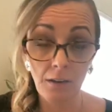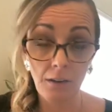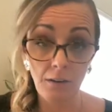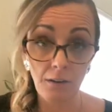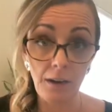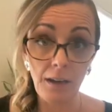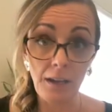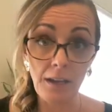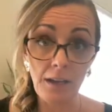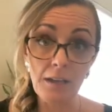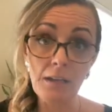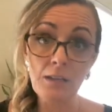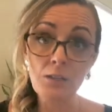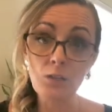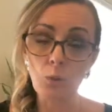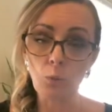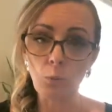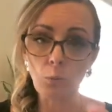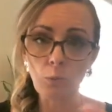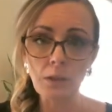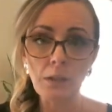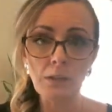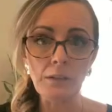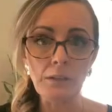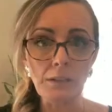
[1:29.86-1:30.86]
Right? So,
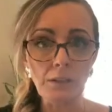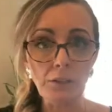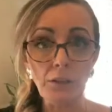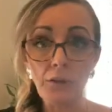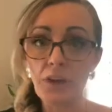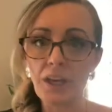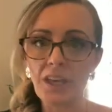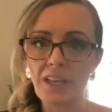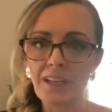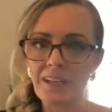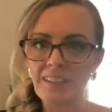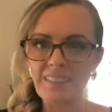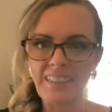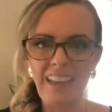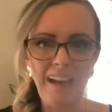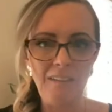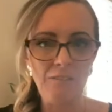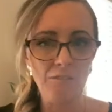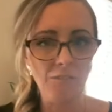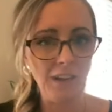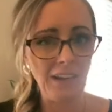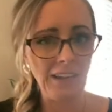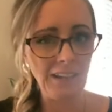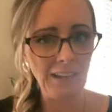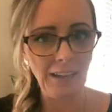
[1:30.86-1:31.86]
really looking at that
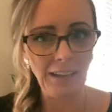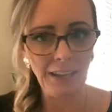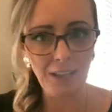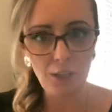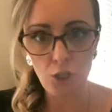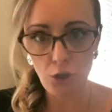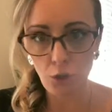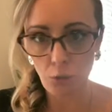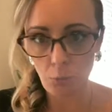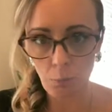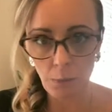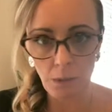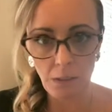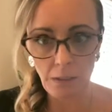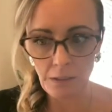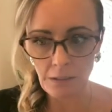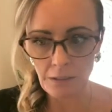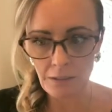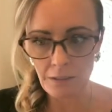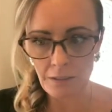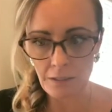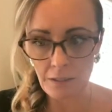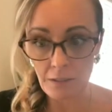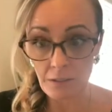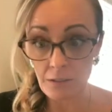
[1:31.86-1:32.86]
financial
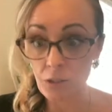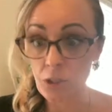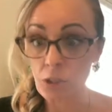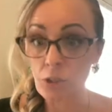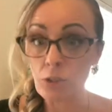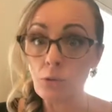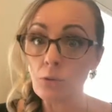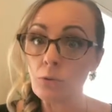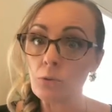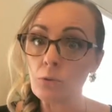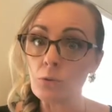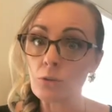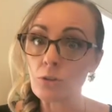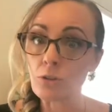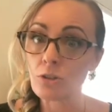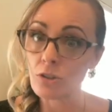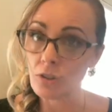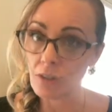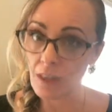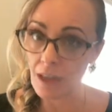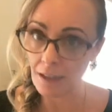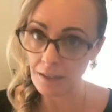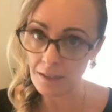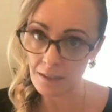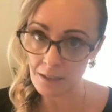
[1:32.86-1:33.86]
piece is huge.
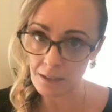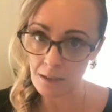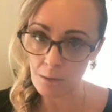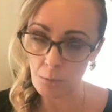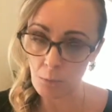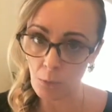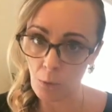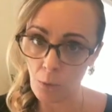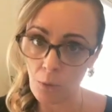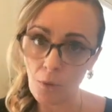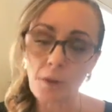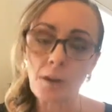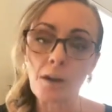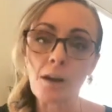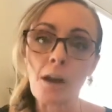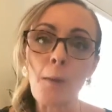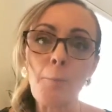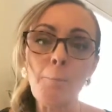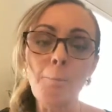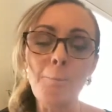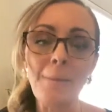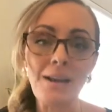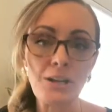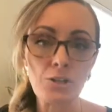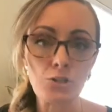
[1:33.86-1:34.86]
That's an important
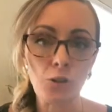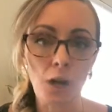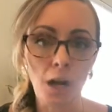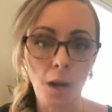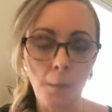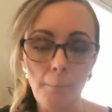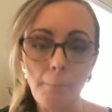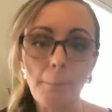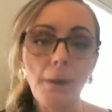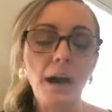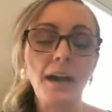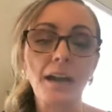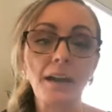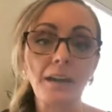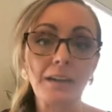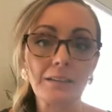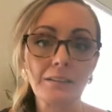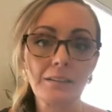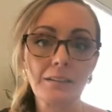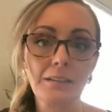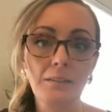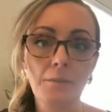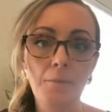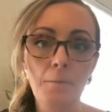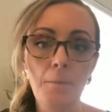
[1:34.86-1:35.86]
metric
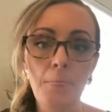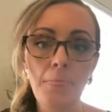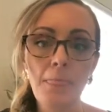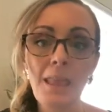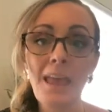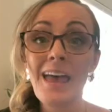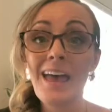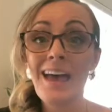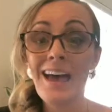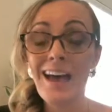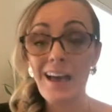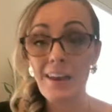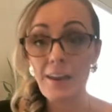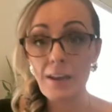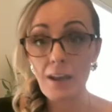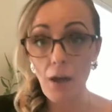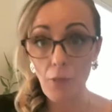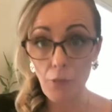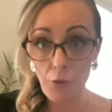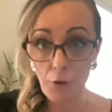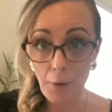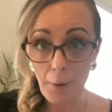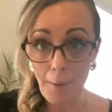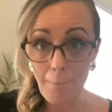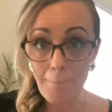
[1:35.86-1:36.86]
bucket.
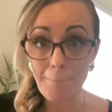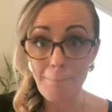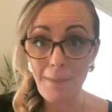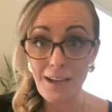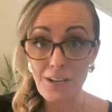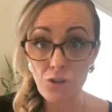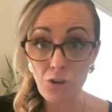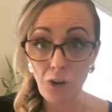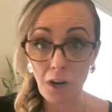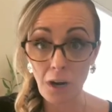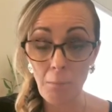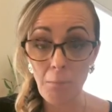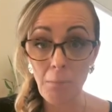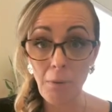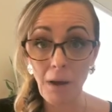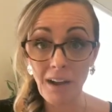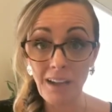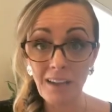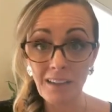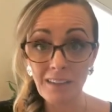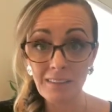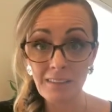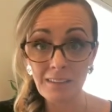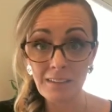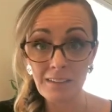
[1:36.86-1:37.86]
Another metric
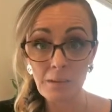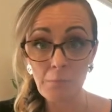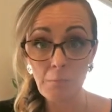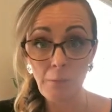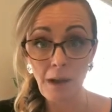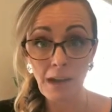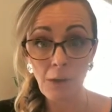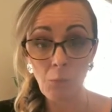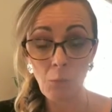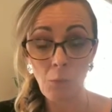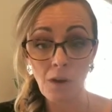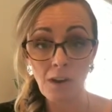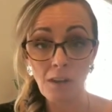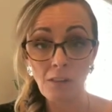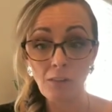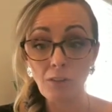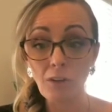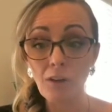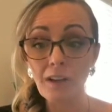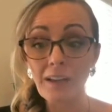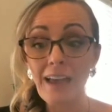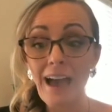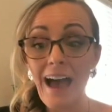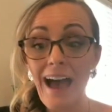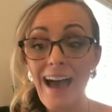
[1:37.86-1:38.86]
bucket that you might want to
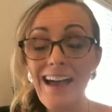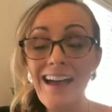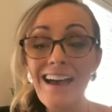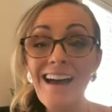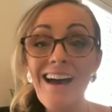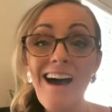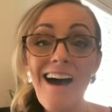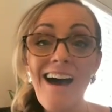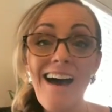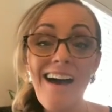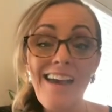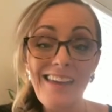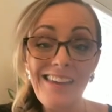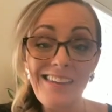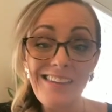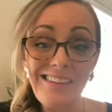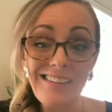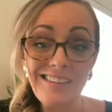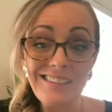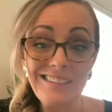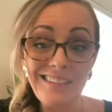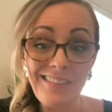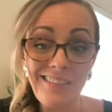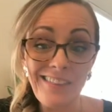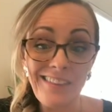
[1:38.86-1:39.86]
look at
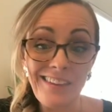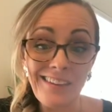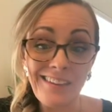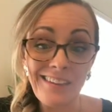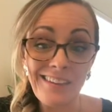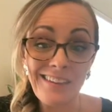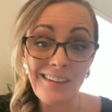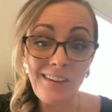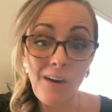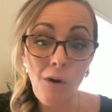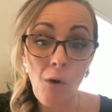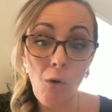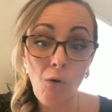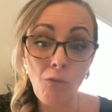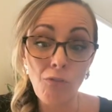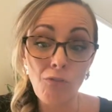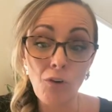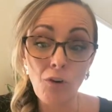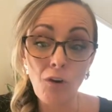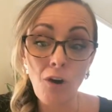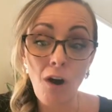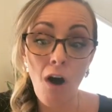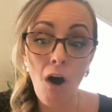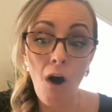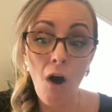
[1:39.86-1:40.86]
is the
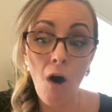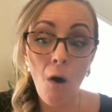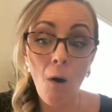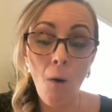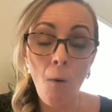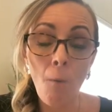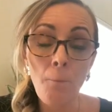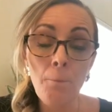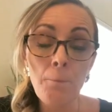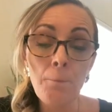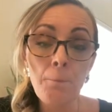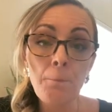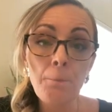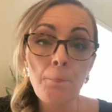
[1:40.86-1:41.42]
overall,